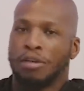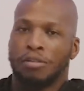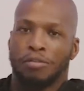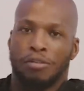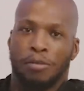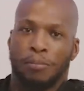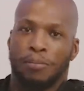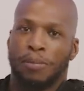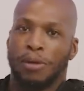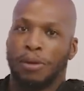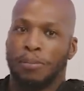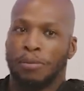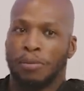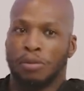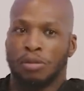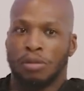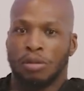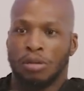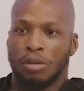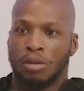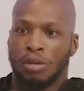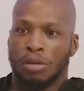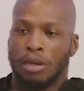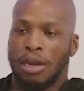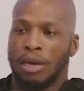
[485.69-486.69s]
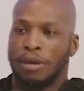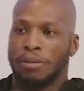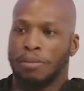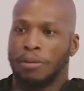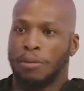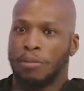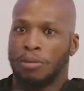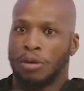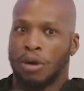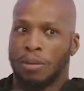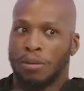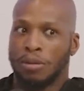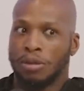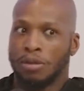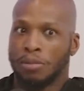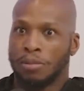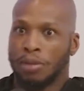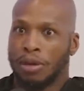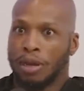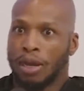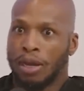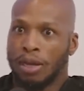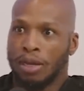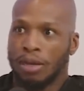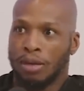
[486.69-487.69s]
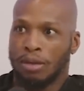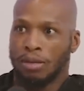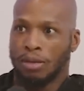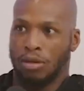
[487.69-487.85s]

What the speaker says: for people to, like, people come up to me like